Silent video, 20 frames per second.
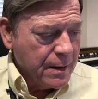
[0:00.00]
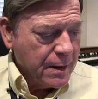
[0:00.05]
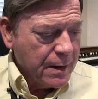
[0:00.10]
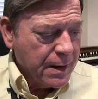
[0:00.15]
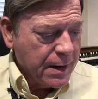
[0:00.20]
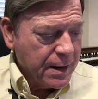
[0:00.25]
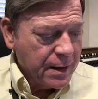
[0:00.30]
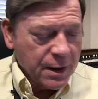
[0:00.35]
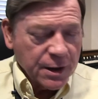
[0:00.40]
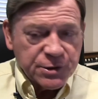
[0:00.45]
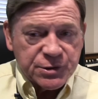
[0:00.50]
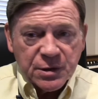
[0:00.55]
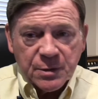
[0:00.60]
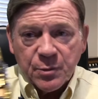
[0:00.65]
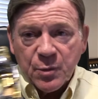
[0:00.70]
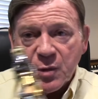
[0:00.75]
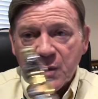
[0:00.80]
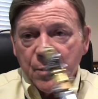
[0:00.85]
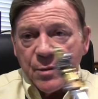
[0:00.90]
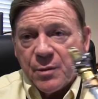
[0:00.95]
And I should
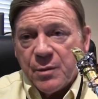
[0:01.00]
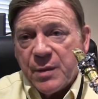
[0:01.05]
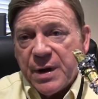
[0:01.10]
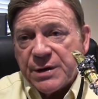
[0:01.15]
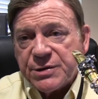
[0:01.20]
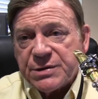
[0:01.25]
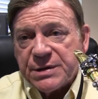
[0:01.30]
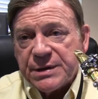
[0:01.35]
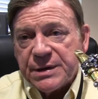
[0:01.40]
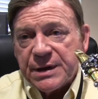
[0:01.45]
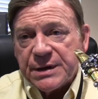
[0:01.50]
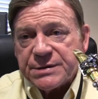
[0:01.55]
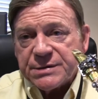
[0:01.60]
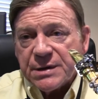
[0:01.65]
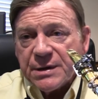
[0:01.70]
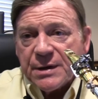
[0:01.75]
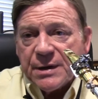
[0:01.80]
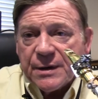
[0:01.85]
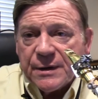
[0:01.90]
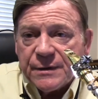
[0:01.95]
mention this,
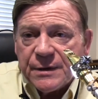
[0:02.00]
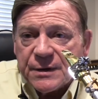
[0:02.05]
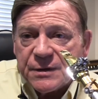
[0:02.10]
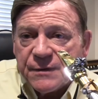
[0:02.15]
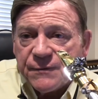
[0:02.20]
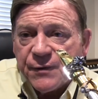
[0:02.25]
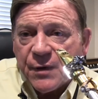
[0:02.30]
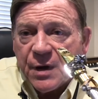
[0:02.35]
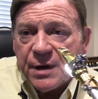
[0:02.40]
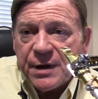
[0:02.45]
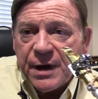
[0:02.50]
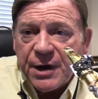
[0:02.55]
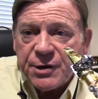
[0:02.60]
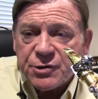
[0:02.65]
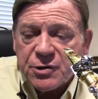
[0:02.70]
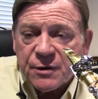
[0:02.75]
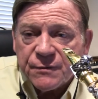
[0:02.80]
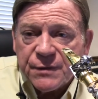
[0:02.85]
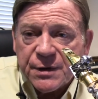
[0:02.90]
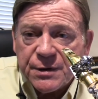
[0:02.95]
that the very
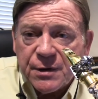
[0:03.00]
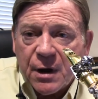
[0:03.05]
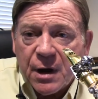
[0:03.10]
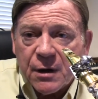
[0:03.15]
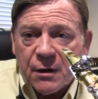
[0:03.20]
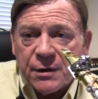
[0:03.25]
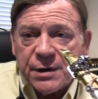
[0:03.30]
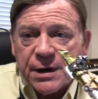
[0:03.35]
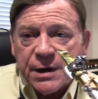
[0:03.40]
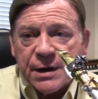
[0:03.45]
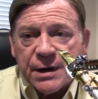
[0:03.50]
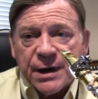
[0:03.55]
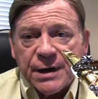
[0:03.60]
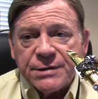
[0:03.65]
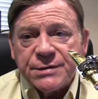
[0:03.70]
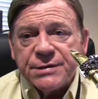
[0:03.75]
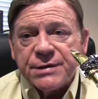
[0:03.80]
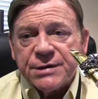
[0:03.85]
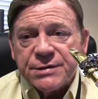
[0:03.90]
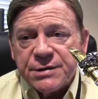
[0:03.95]
nature of the dot
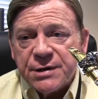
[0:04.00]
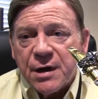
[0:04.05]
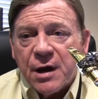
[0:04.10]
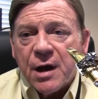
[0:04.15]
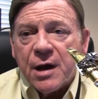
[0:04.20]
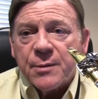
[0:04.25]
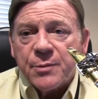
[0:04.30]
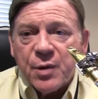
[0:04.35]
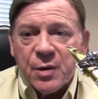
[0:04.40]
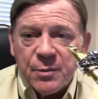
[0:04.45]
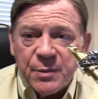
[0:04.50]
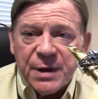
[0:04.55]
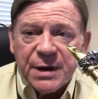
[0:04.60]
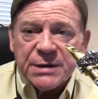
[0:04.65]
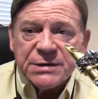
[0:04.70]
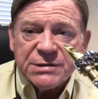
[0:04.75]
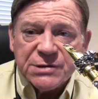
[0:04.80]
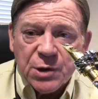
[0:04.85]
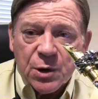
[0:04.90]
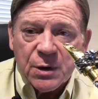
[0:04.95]
articulation does not
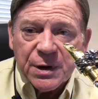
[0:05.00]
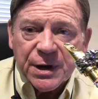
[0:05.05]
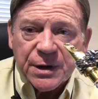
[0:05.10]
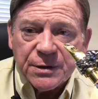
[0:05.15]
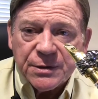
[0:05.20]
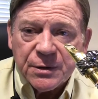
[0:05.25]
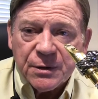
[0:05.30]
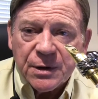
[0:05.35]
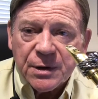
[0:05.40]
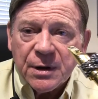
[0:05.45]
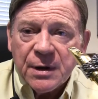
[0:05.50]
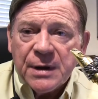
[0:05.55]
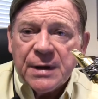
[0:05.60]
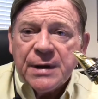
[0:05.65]
permit slurring into it.